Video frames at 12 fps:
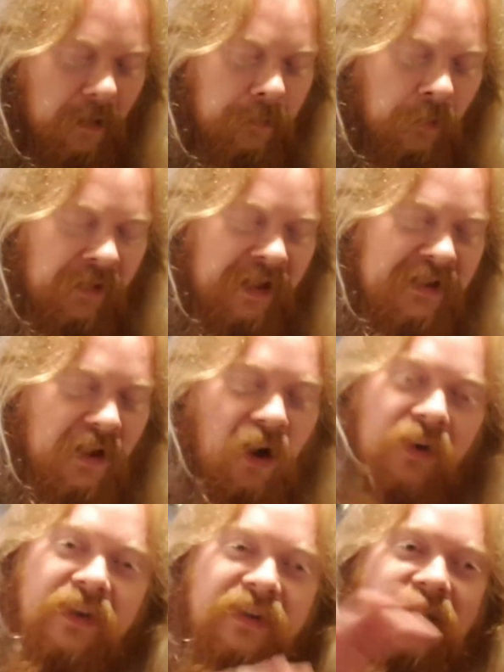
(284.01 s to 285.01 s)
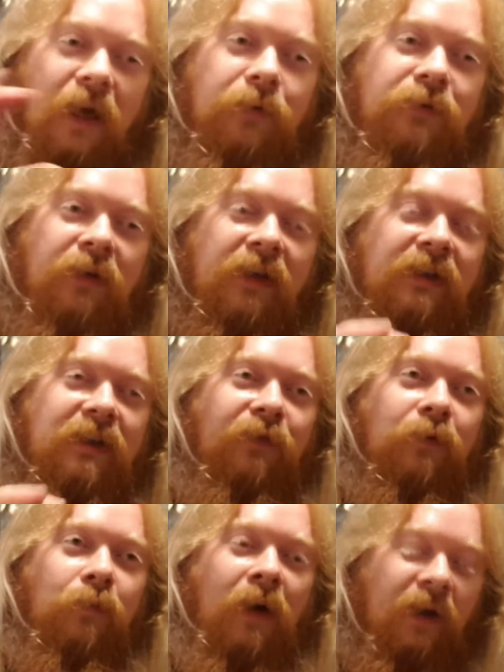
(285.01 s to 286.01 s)
But these are nostalgia in a
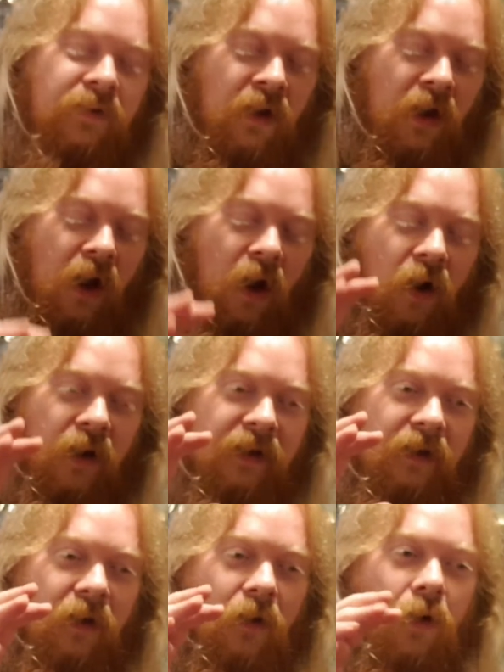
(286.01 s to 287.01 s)
different way that I,